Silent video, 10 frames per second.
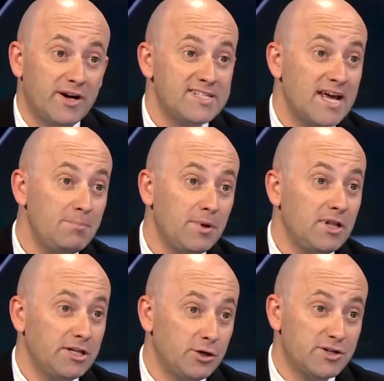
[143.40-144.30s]

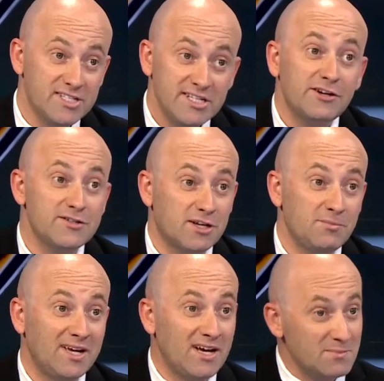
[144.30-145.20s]
example, your sneakers can
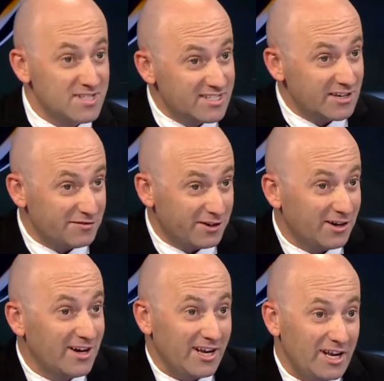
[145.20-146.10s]
become stiffer
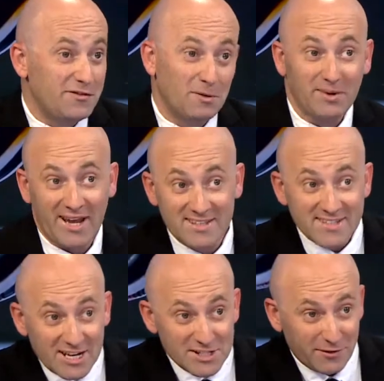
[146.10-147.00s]
if you're playing
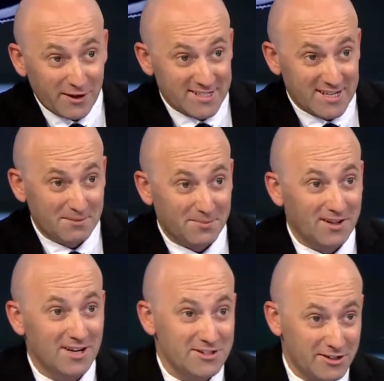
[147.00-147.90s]
tennis, for
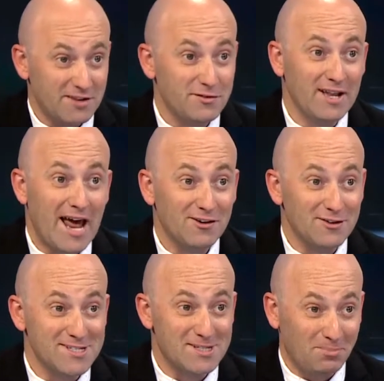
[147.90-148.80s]
example, to give you
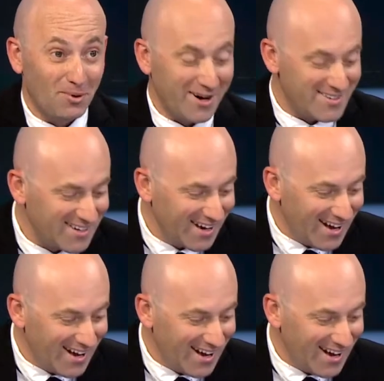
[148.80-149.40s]
lateral support.